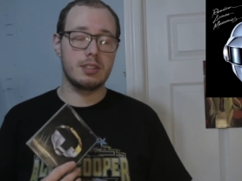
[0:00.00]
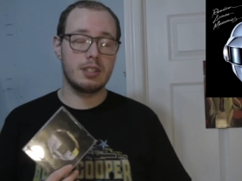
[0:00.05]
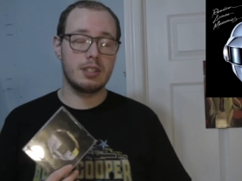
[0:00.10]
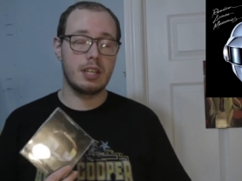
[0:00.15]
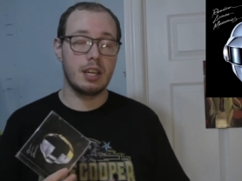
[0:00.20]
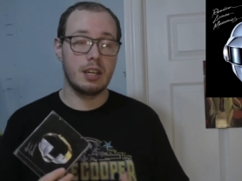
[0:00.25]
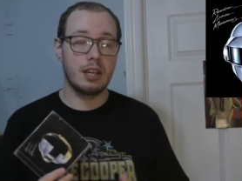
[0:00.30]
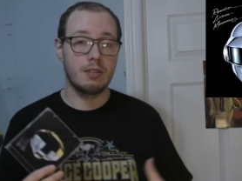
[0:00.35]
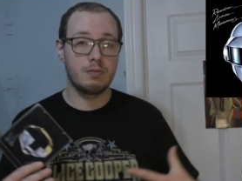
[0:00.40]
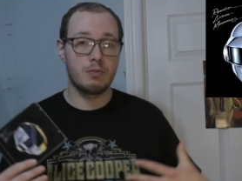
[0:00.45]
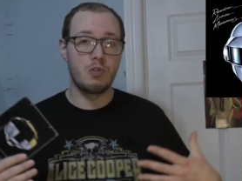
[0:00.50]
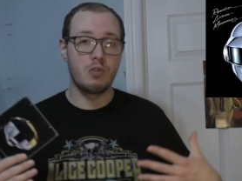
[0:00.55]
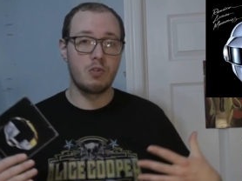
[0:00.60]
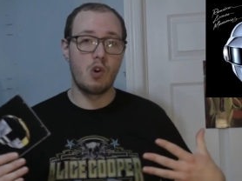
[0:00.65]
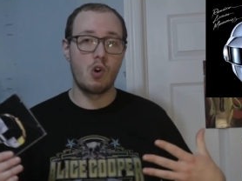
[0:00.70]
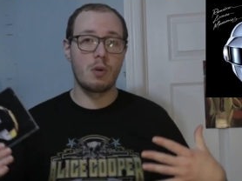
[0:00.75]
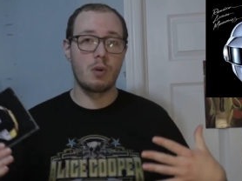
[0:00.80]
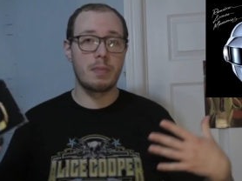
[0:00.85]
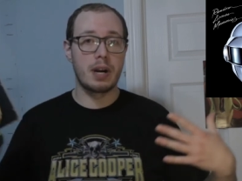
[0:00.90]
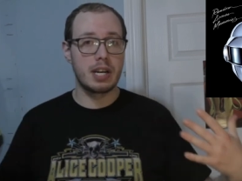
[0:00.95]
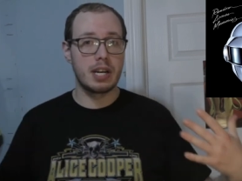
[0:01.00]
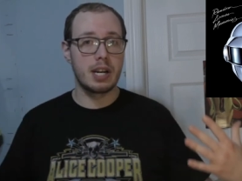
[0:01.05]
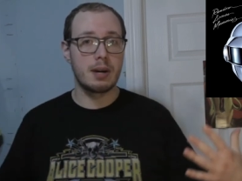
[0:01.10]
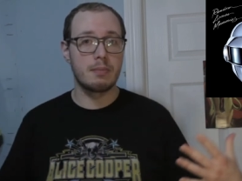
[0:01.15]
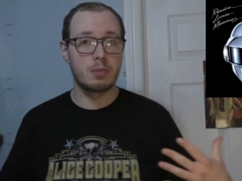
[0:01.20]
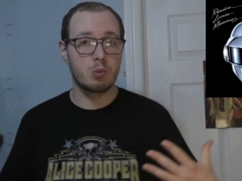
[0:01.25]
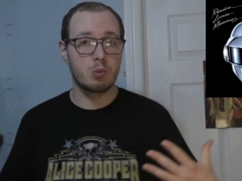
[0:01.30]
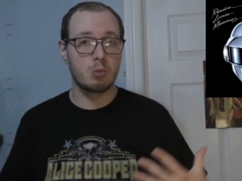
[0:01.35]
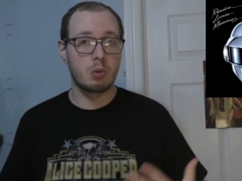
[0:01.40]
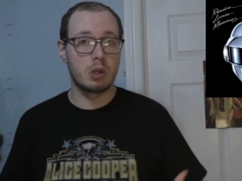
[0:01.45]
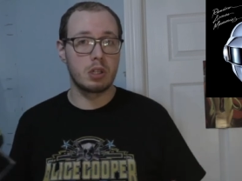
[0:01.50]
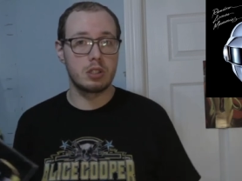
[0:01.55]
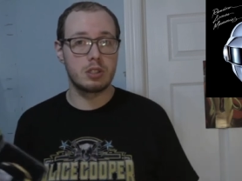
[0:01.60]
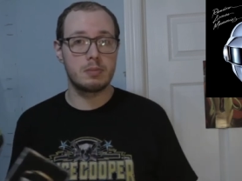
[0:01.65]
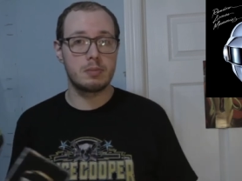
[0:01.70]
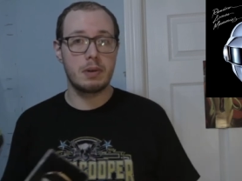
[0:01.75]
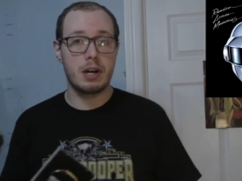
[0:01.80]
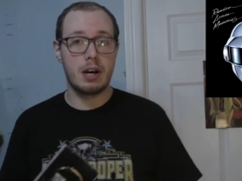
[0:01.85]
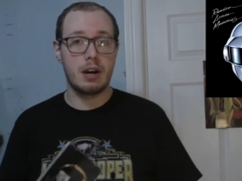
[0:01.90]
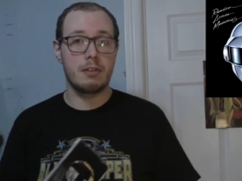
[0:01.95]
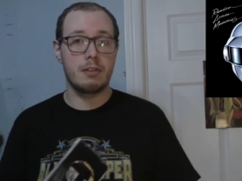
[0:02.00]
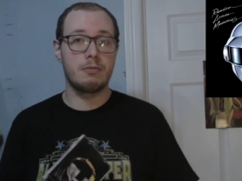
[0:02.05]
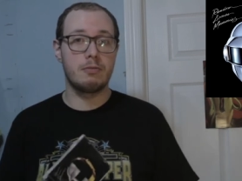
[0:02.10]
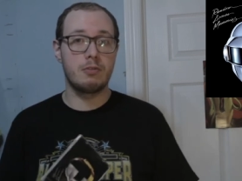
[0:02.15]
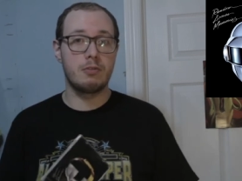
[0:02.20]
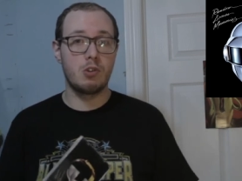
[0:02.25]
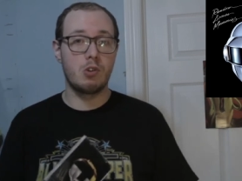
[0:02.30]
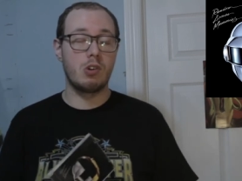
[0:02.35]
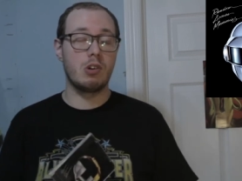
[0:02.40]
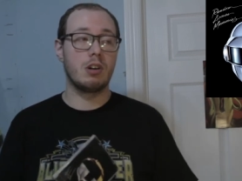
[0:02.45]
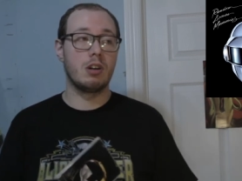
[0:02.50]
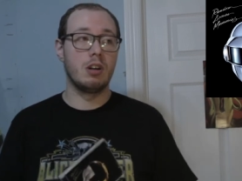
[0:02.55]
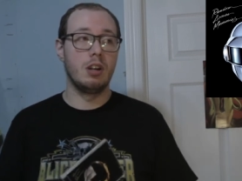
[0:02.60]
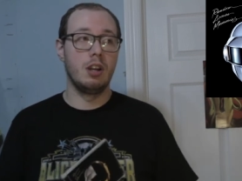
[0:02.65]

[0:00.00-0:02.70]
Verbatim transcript: King for my number one spot for